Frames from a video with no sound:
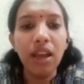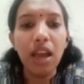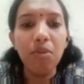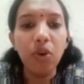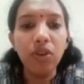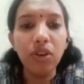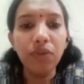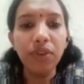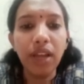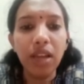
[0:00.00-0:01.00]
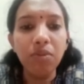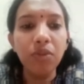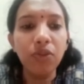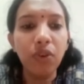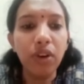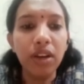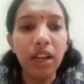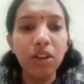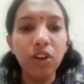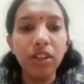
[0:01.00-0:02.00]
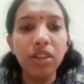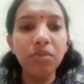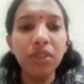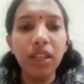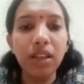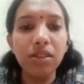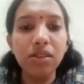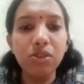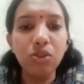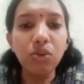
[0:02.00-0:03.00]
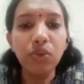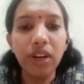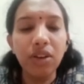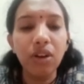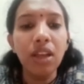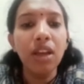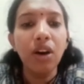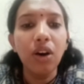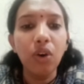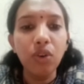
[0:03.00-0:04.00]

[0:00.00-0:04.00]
Amount of time for an algorithm takes to run, or